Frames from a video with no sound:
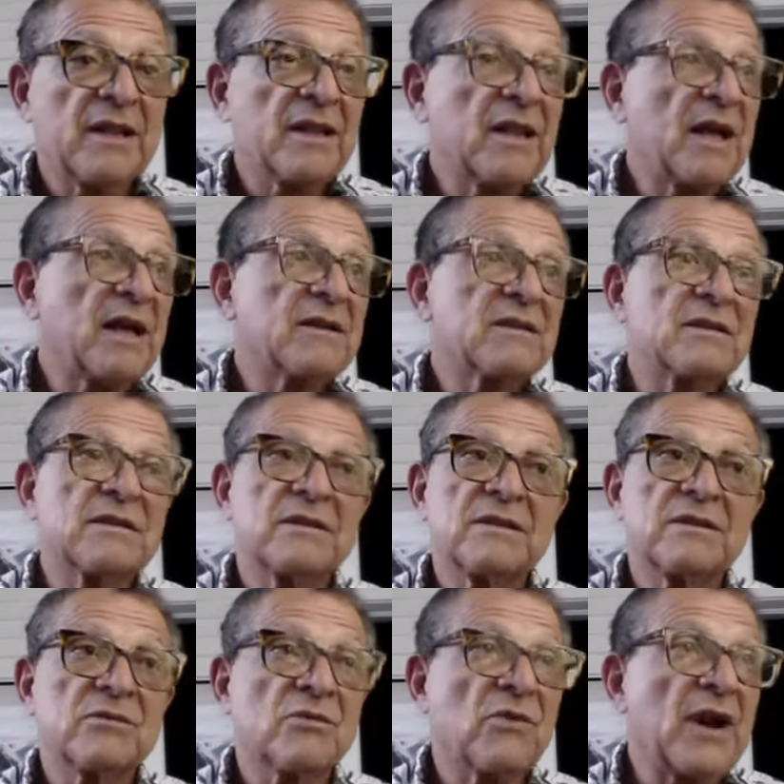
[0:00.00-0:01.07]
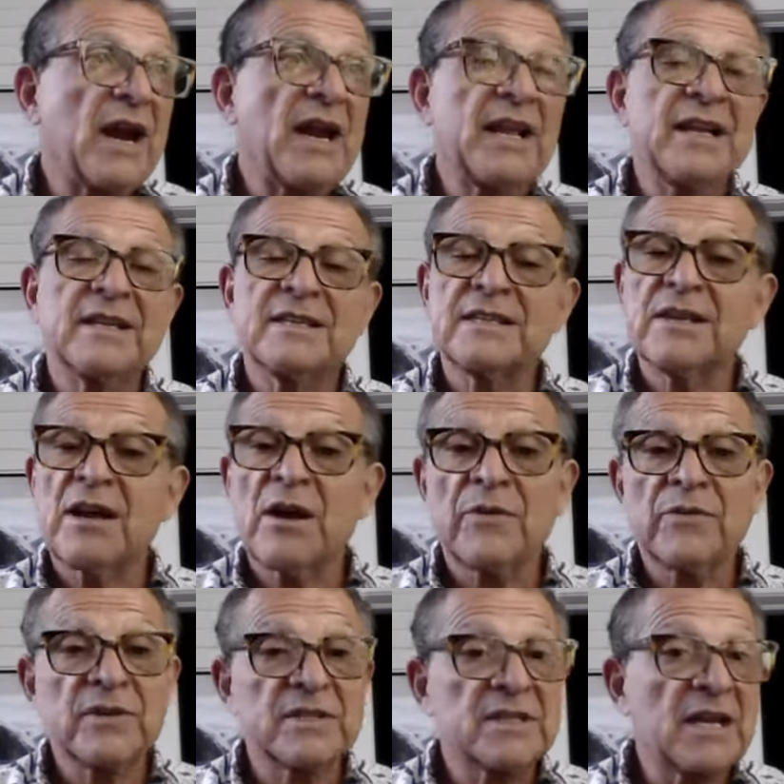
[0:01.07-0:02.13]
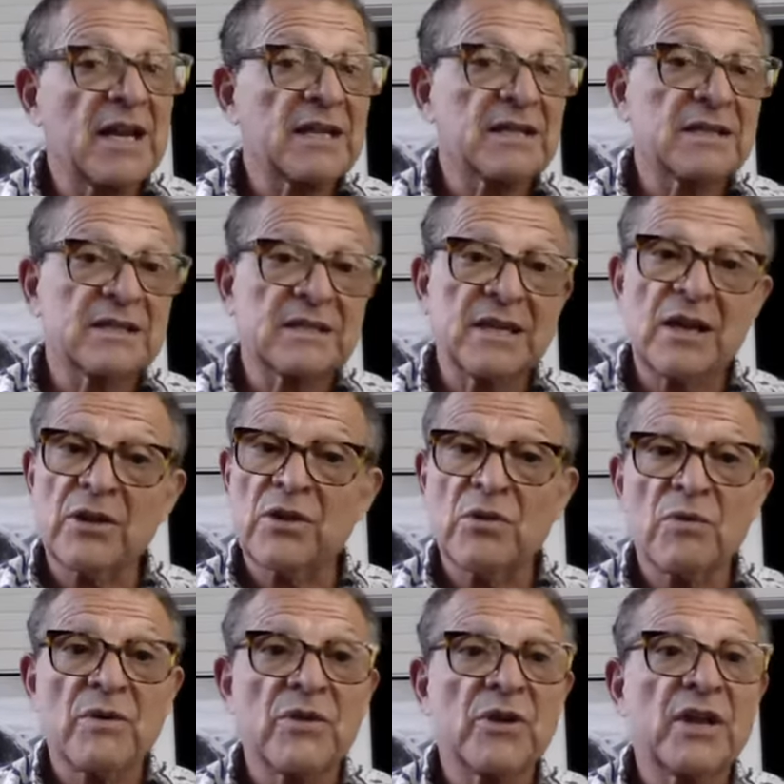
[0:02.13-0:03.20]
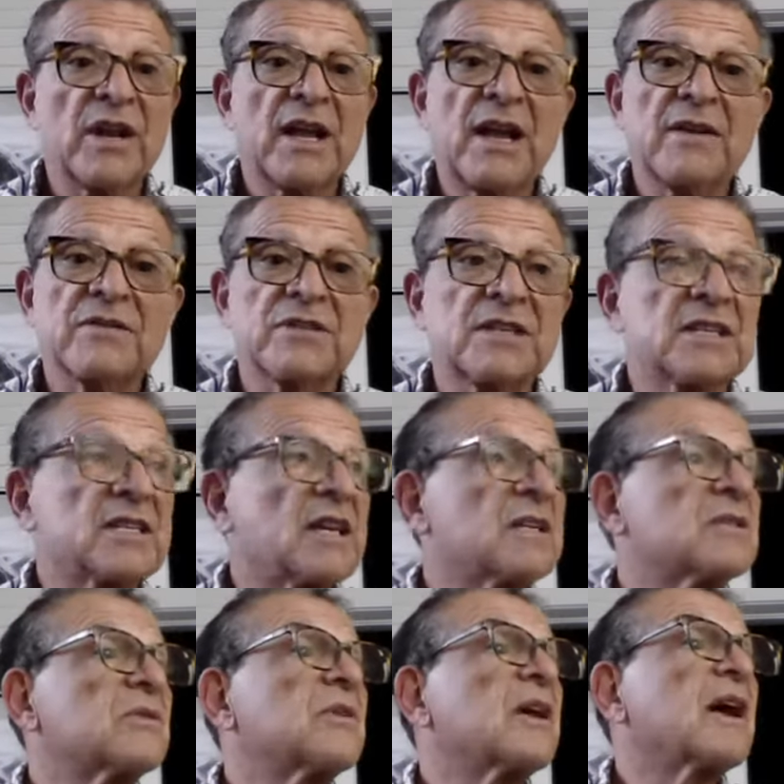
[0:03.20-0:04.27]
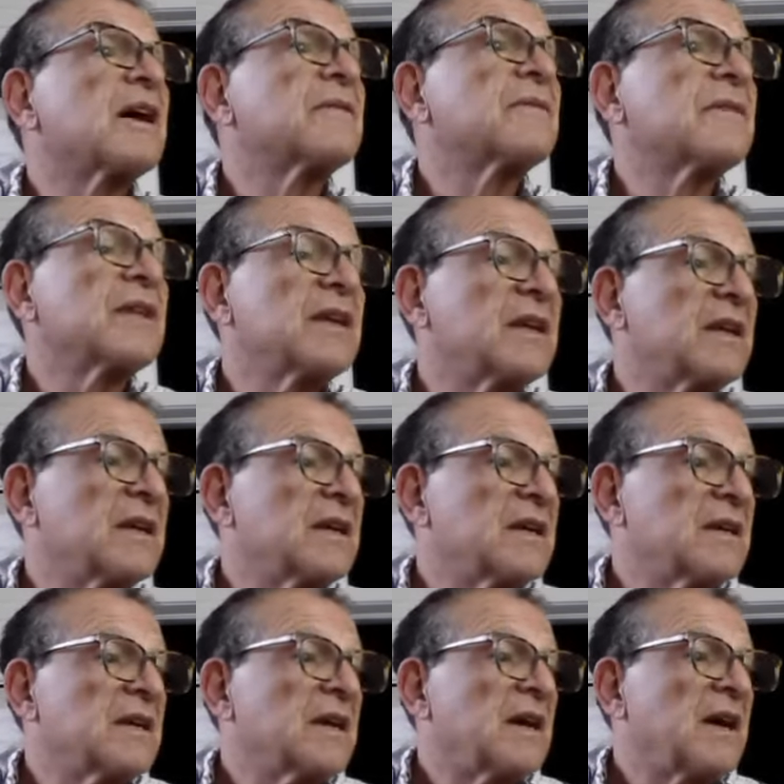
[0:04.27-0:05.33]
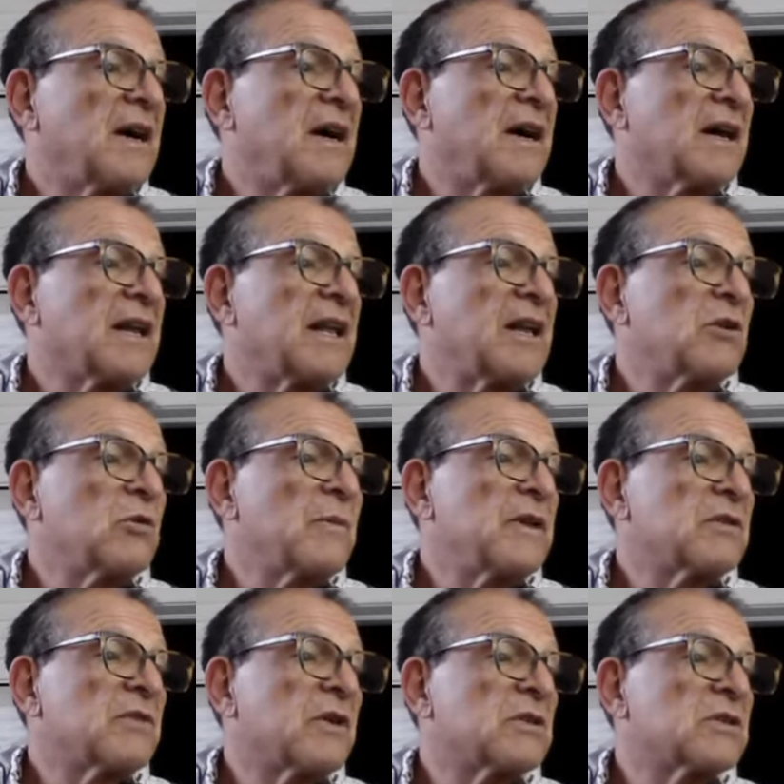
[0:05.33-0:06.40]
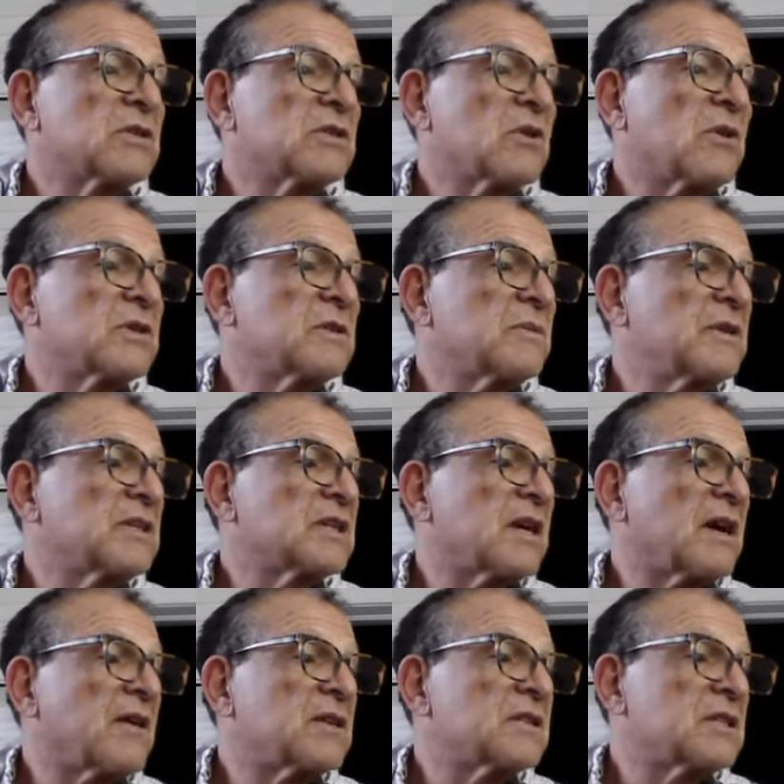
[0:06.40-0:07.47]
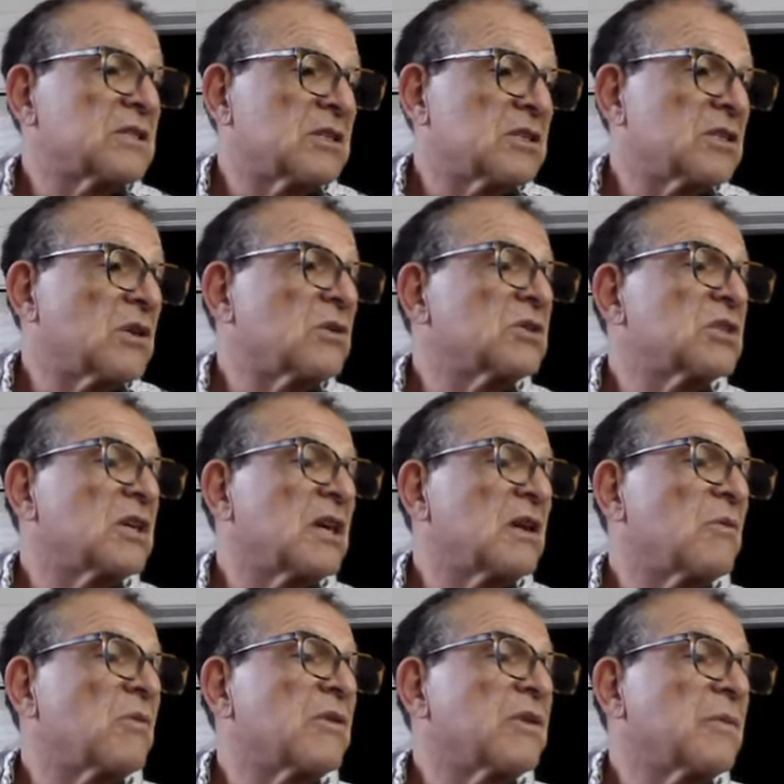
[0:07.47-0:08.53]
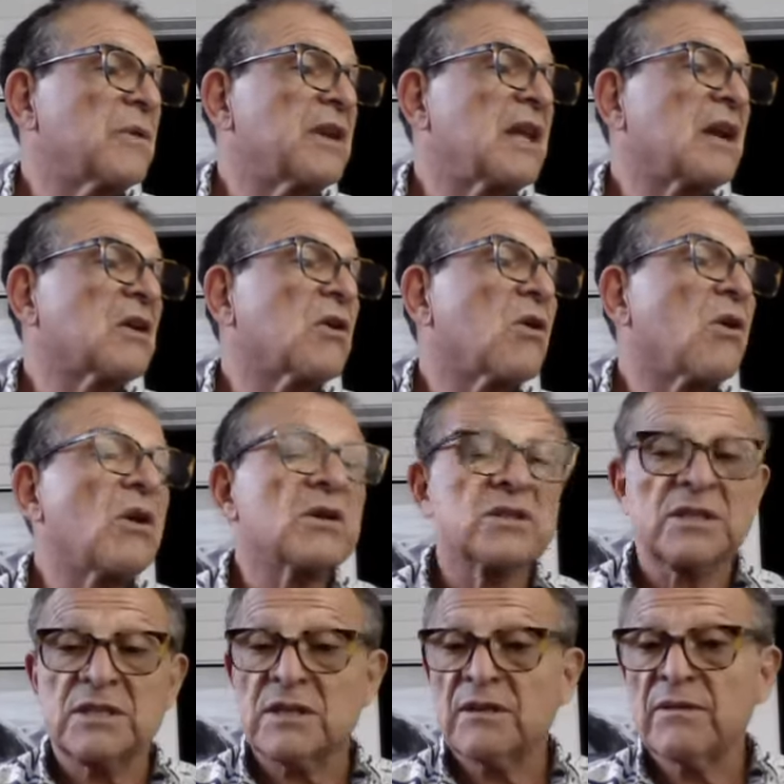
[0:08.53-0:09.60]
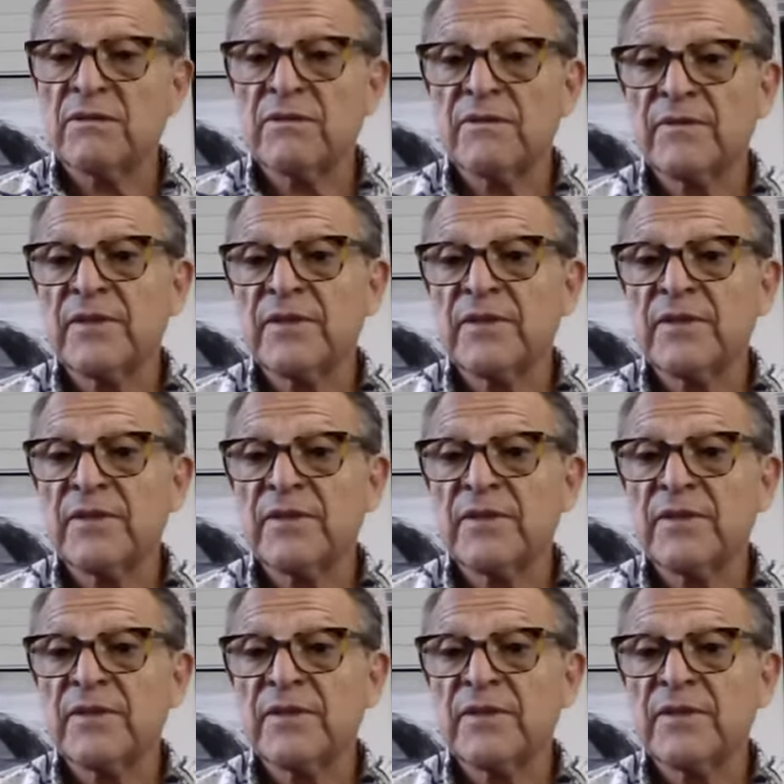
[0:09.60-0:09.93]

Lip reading: that grading itself does not tell you whether you're going to have success or not. Can endometriosis cause a miscarriage? It's associated with it, but not causative.